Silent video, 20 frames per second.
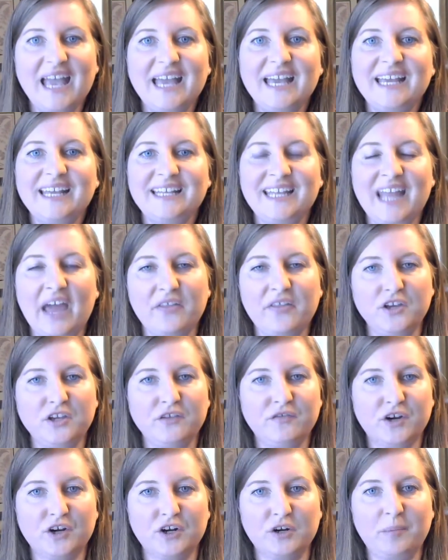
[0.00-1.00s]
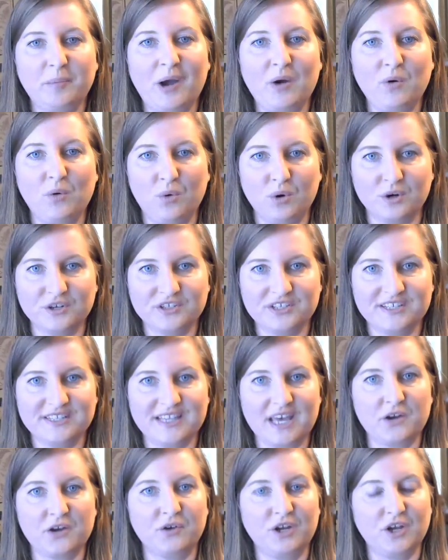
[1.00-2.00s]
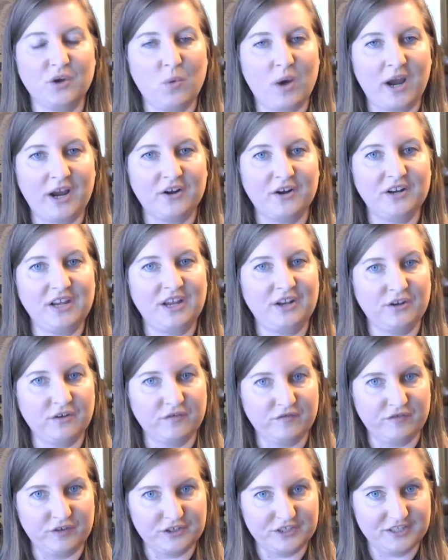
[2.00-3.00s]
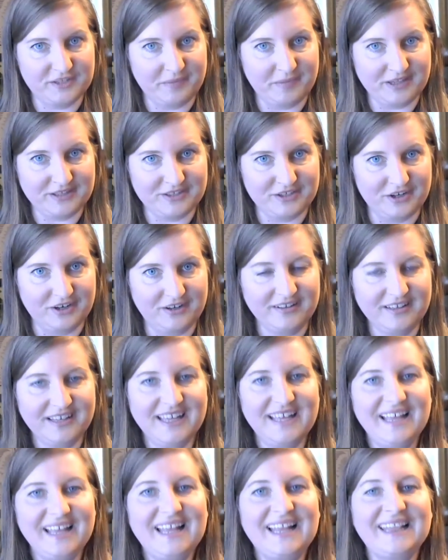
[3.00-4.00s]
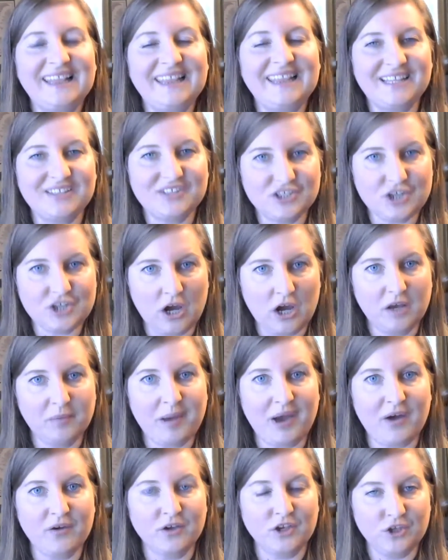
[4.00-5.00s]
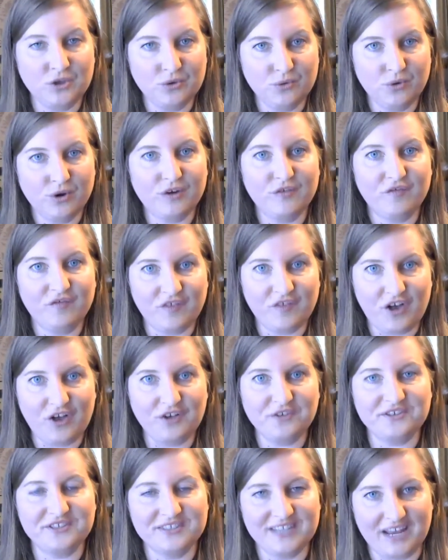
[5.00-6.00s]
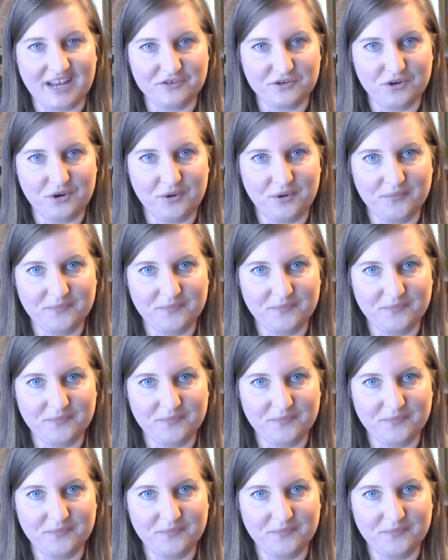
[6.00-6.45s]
Now that you've heard about courses that are required in your first semester, let's talk about your fall schedule.